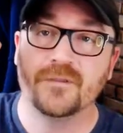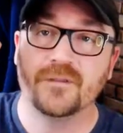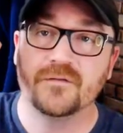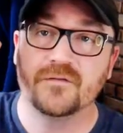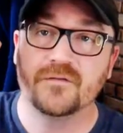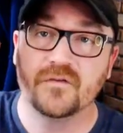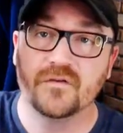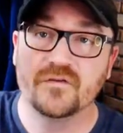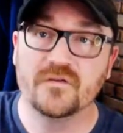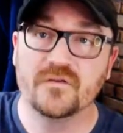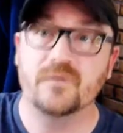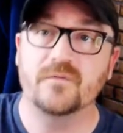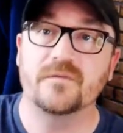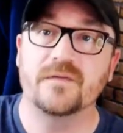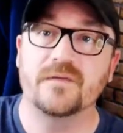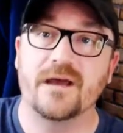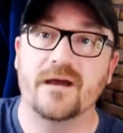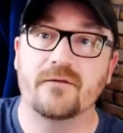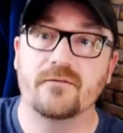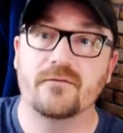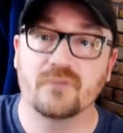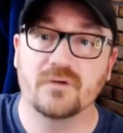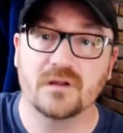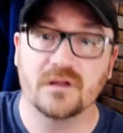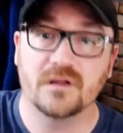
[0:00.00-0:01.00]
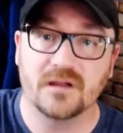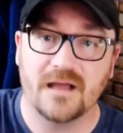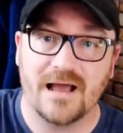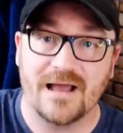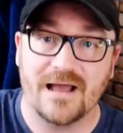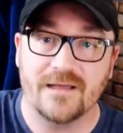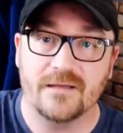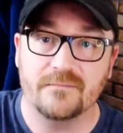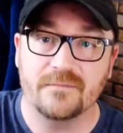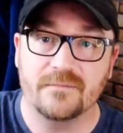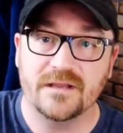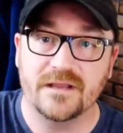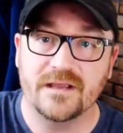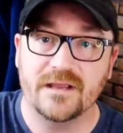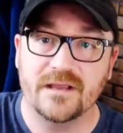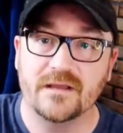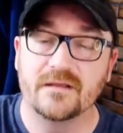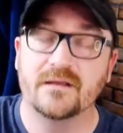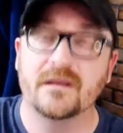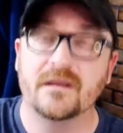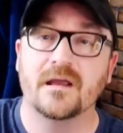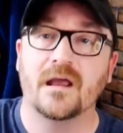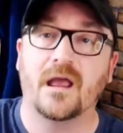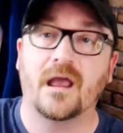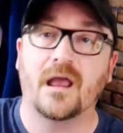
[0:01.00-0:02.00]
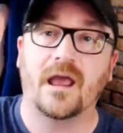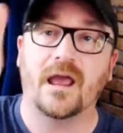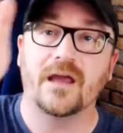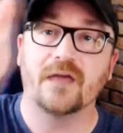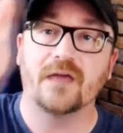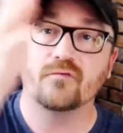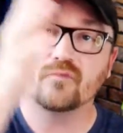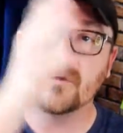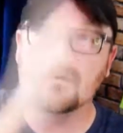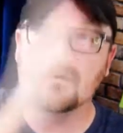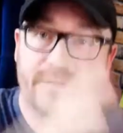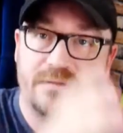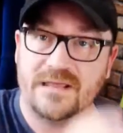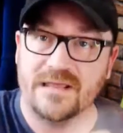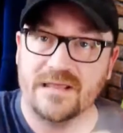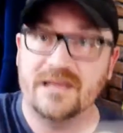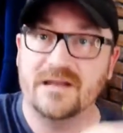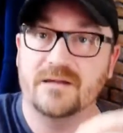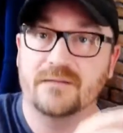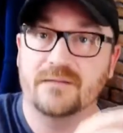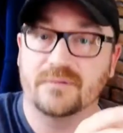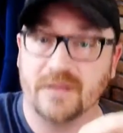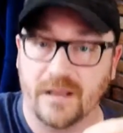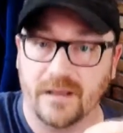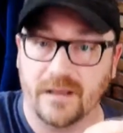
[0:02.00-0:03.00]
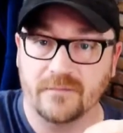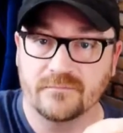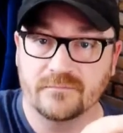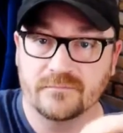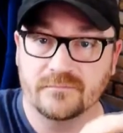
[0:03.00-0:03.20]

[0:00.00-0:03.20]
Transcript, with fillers: to do that reliably and repeatedly.